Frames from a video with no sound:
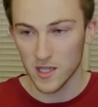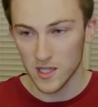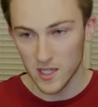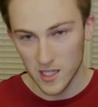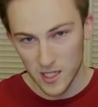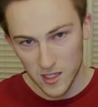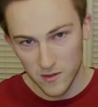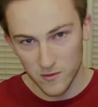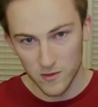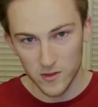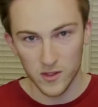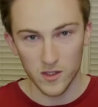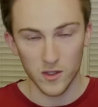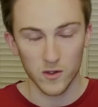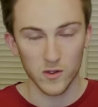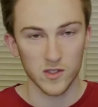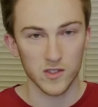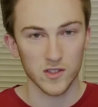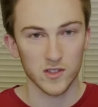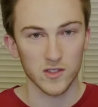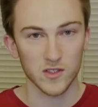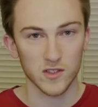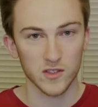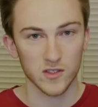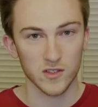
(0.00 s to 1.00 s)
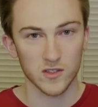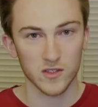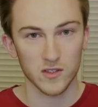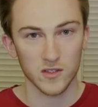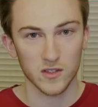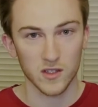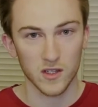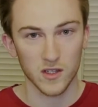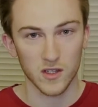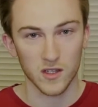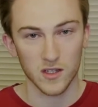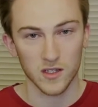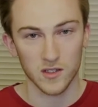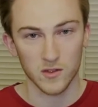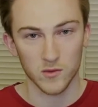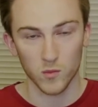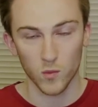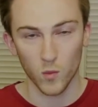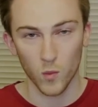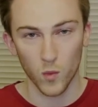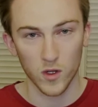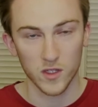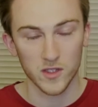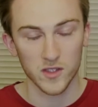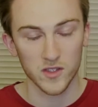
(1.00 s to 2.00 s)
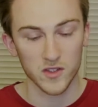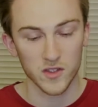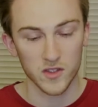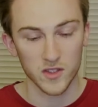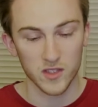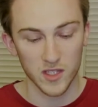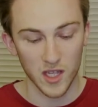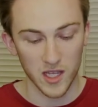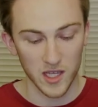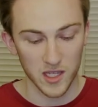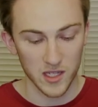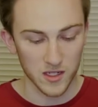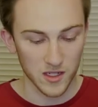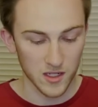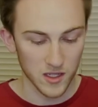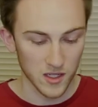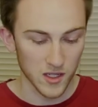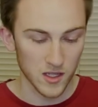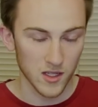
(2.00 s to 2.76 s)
even though it's just one state.